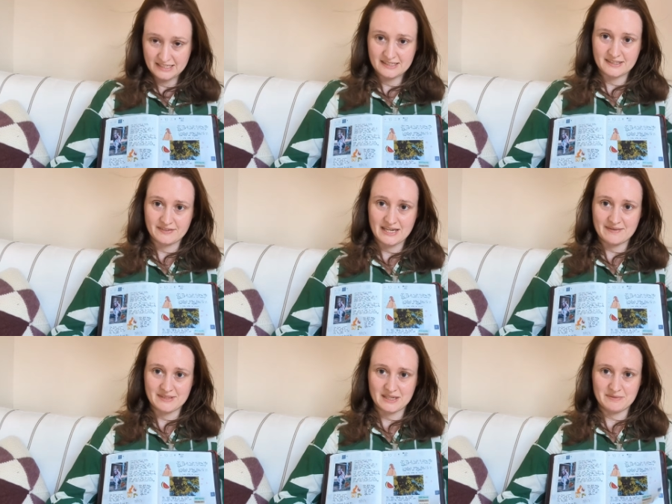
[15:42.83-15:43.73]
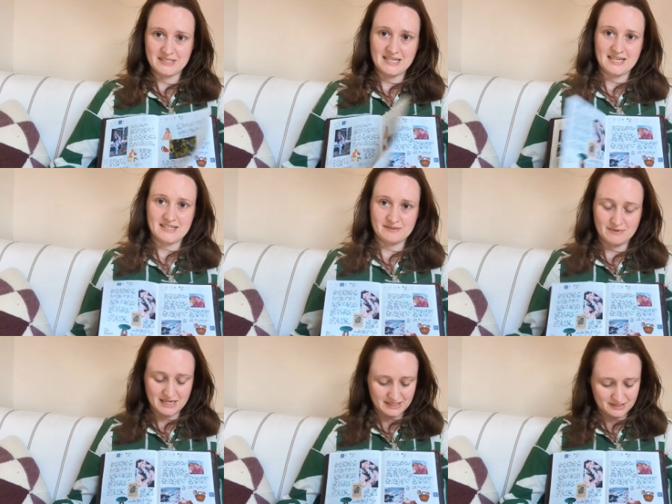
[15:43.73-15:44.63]
So I kept it up to date as
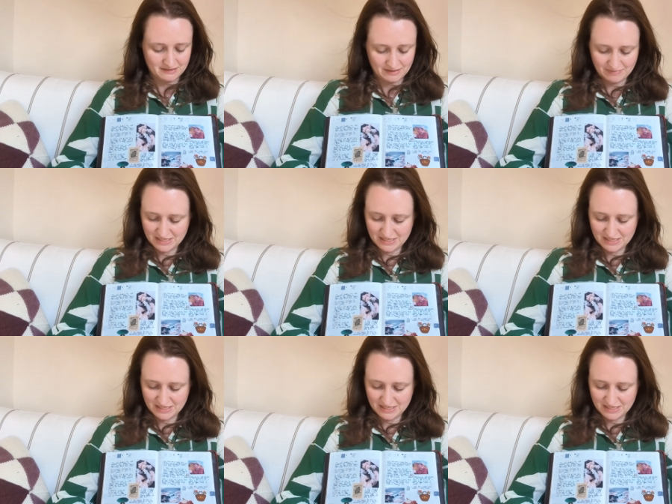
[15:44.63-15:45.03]
well as doing